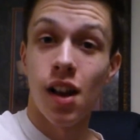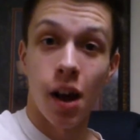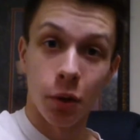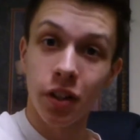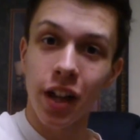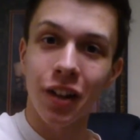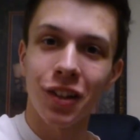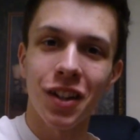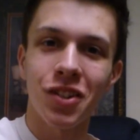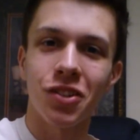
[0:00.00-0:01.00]
I really like
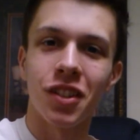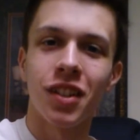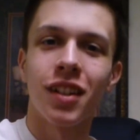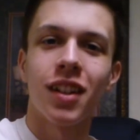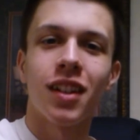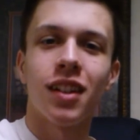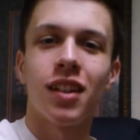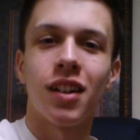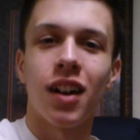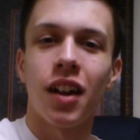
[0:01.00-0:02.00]
our country.
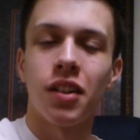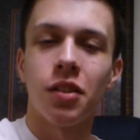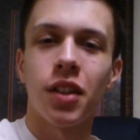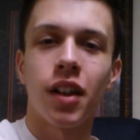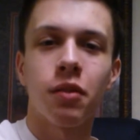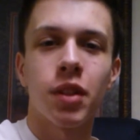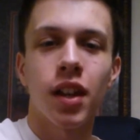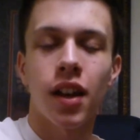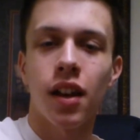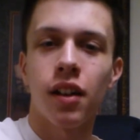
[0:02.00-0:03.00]
I know that
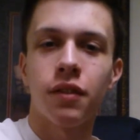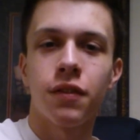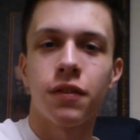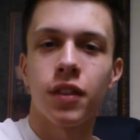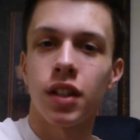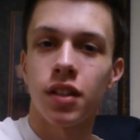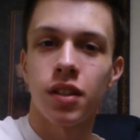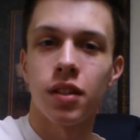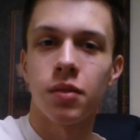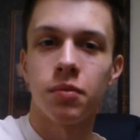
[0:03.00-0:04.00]
we have
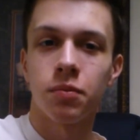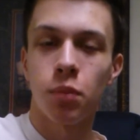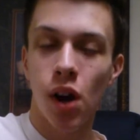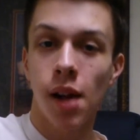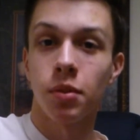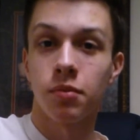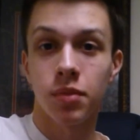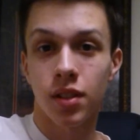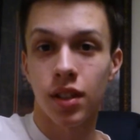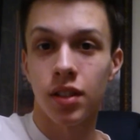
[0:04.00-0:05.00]
some
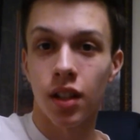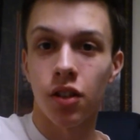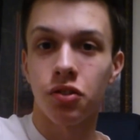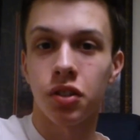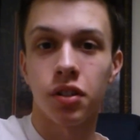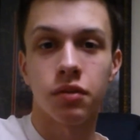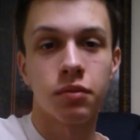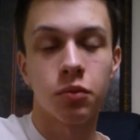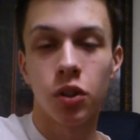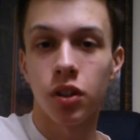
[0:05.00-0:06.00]
problems as a country.
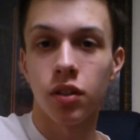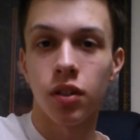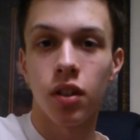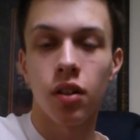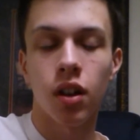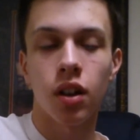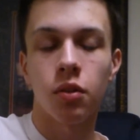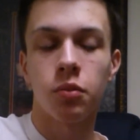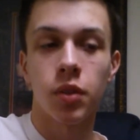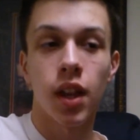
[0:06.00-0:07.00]

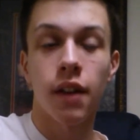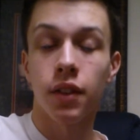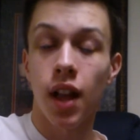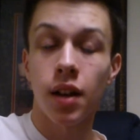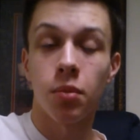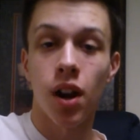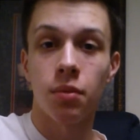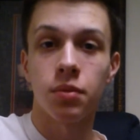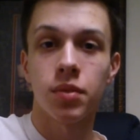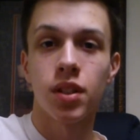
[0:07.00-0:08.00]
We have a lot of
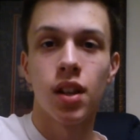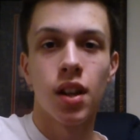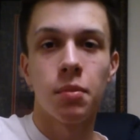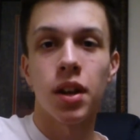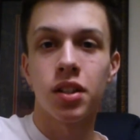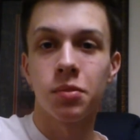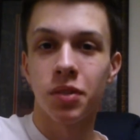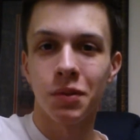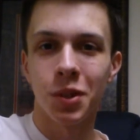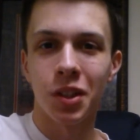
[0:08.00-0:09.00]
problems, but I still
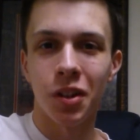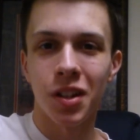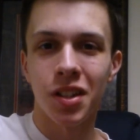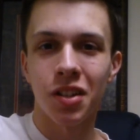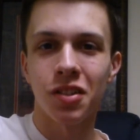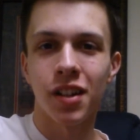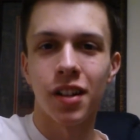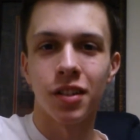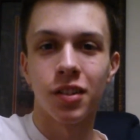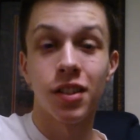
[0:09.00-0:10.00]
believe we're the greatest country
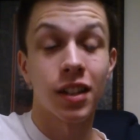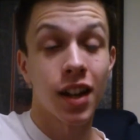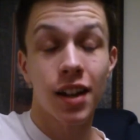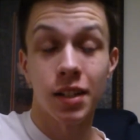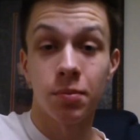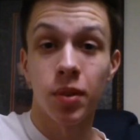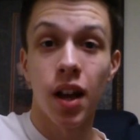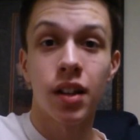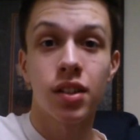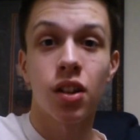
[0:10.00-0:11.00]
on earth, and God has
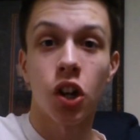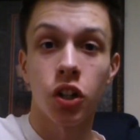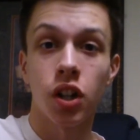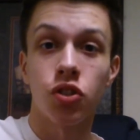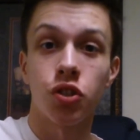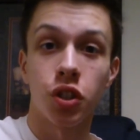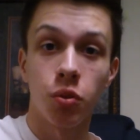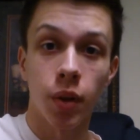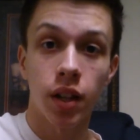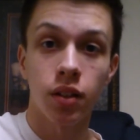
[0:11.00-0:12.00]
blessed our country
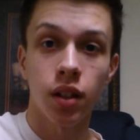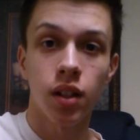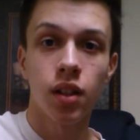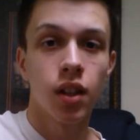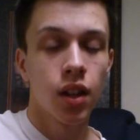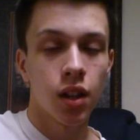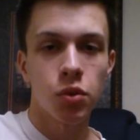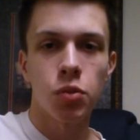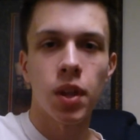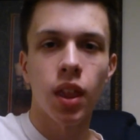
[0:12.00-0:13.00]
greatly,
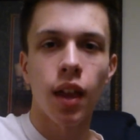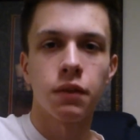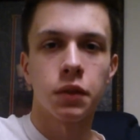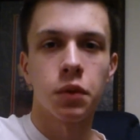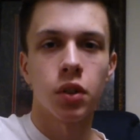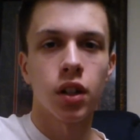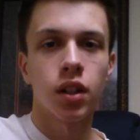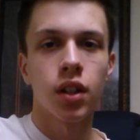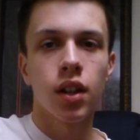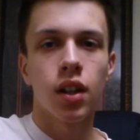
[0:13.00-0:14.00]
and we should be thankful for
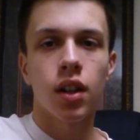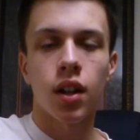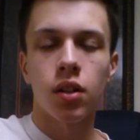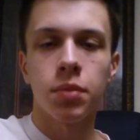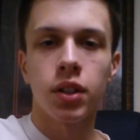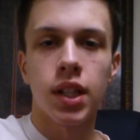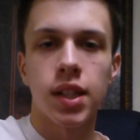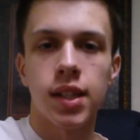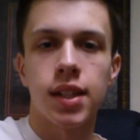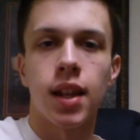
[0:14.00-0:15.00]
it. And I hope you'll
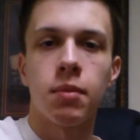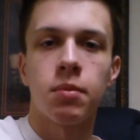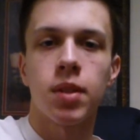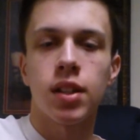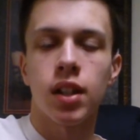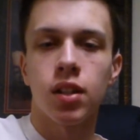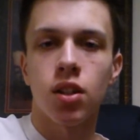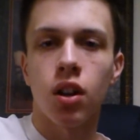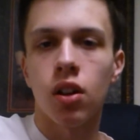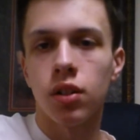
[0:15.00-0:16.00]
listen to them. I'm going to be singing a
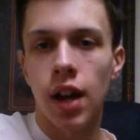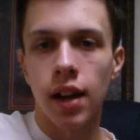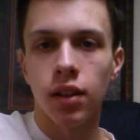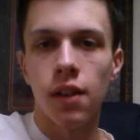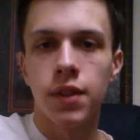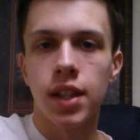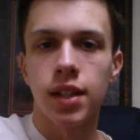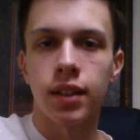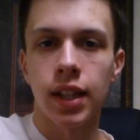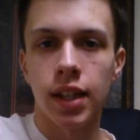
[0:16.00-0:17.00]
song called I Love
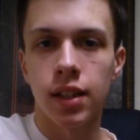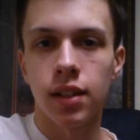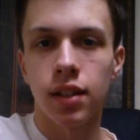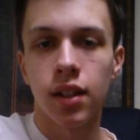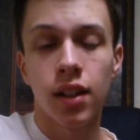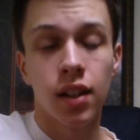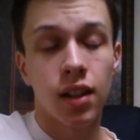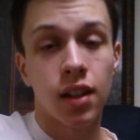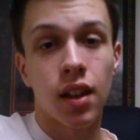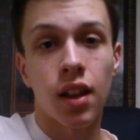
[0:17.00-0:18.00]
This Land.
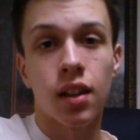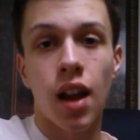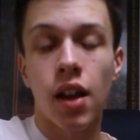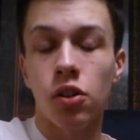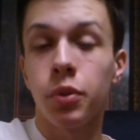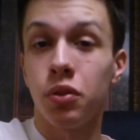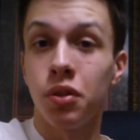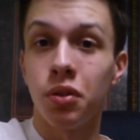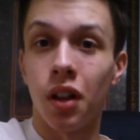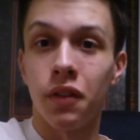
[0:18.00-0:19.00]
And I hope you
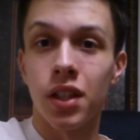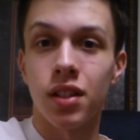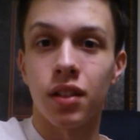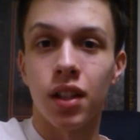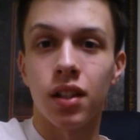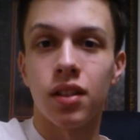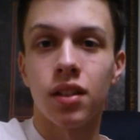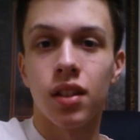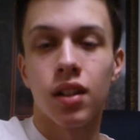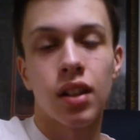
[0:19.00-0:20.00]
do love this
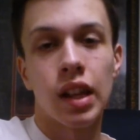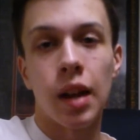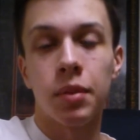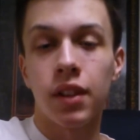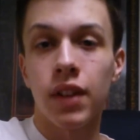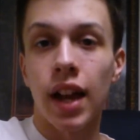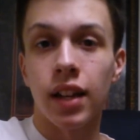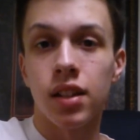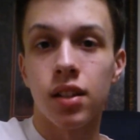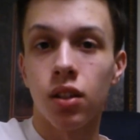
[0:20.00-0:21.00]
land. And I believe
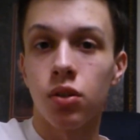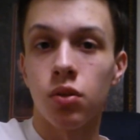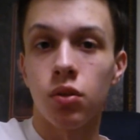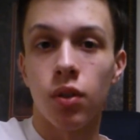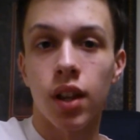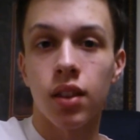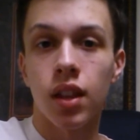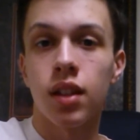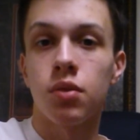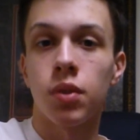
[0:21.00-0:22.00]
God can still do great
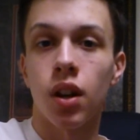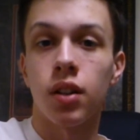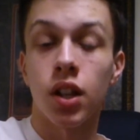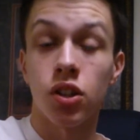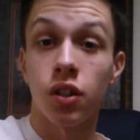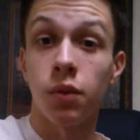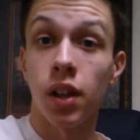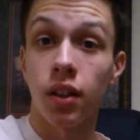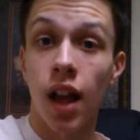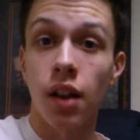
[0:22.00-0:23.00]
things with our nation if
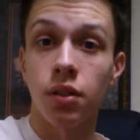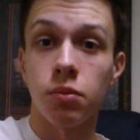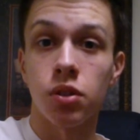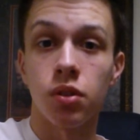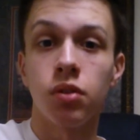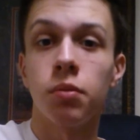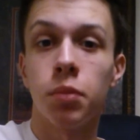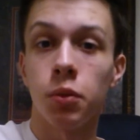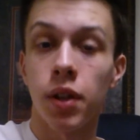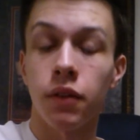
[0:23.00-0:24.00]
we allow Him to,
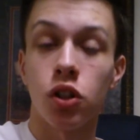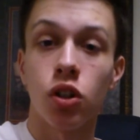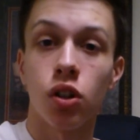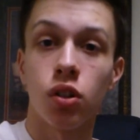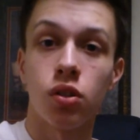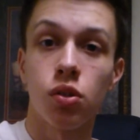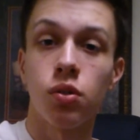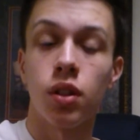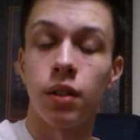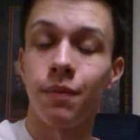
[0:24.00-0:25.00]
but we have to turn
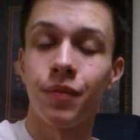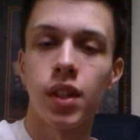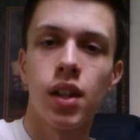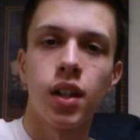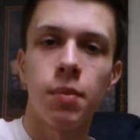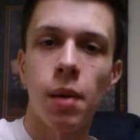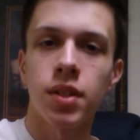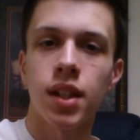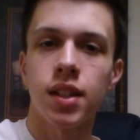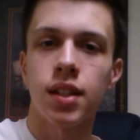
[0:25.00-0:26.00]
to Him. The Bible
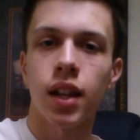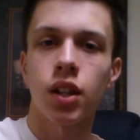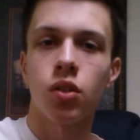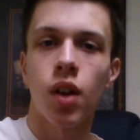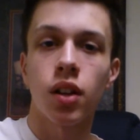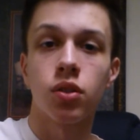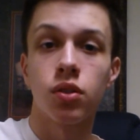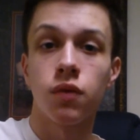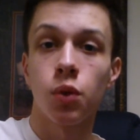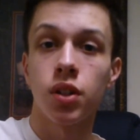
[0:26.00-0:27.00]
says in 2
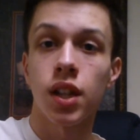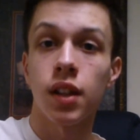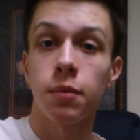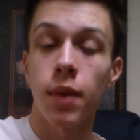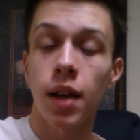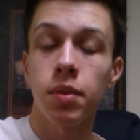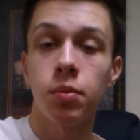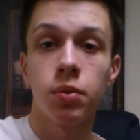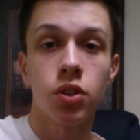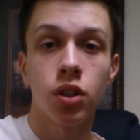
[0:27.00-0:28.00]
Chronicles 14, if my
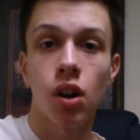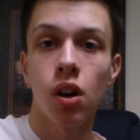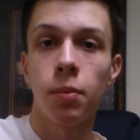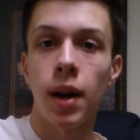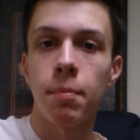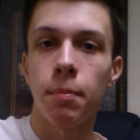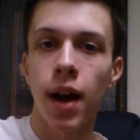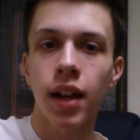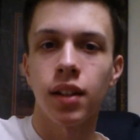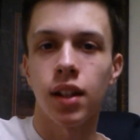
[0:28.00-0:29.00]
people, which are called by
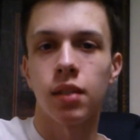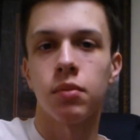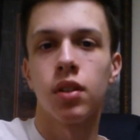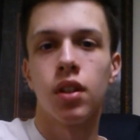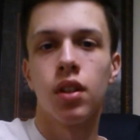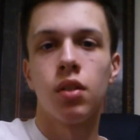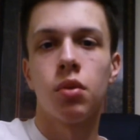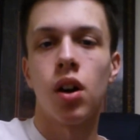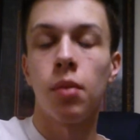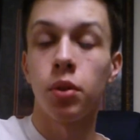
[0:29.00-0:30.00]
my name,
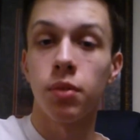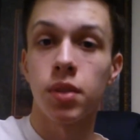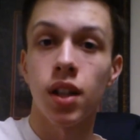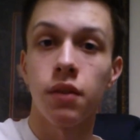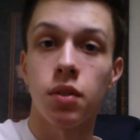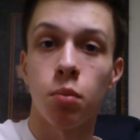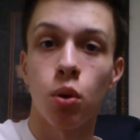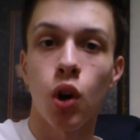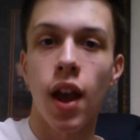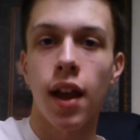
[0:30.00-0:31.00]
will humble themselves and
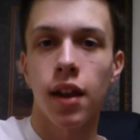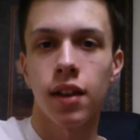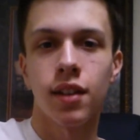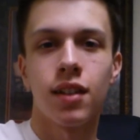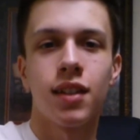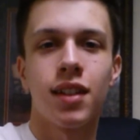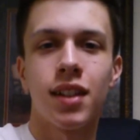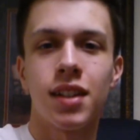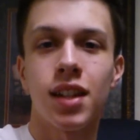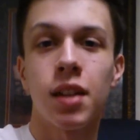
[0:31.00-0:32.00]
pray
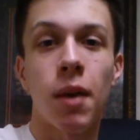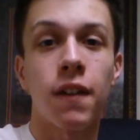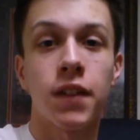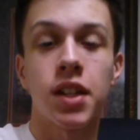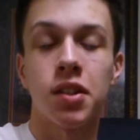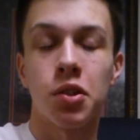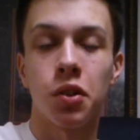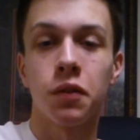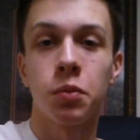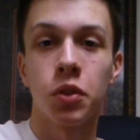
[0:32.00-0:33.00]
and seek my face and
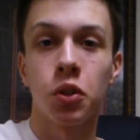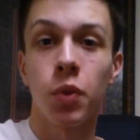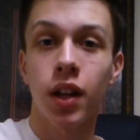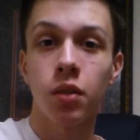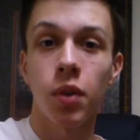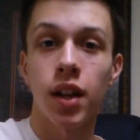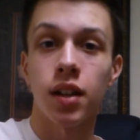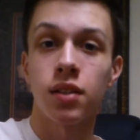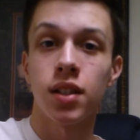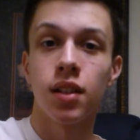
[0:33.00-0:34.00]
turn from their wicked
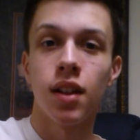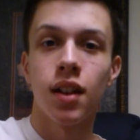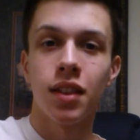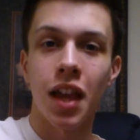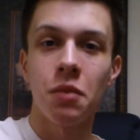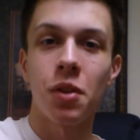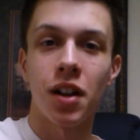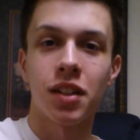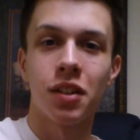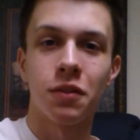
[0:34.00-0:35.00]
ways, then will
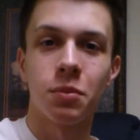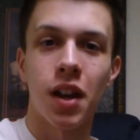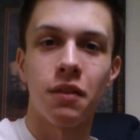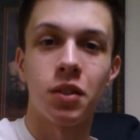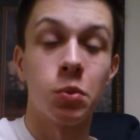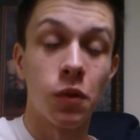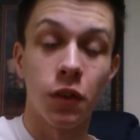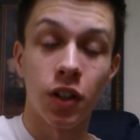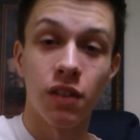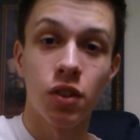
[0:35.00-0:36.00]
I hear from heaven and will
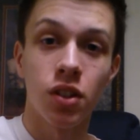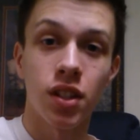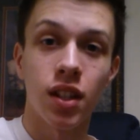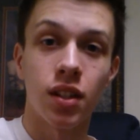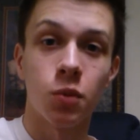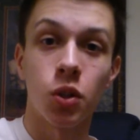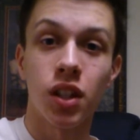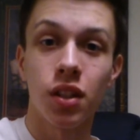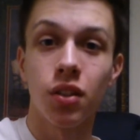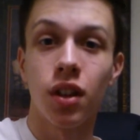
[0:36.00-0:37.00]
forgive their sin and will
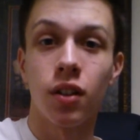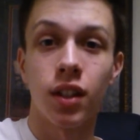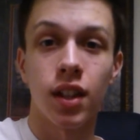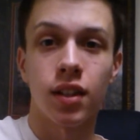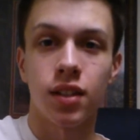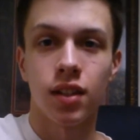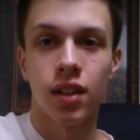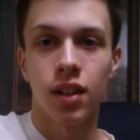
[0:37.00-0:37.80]
heal their land.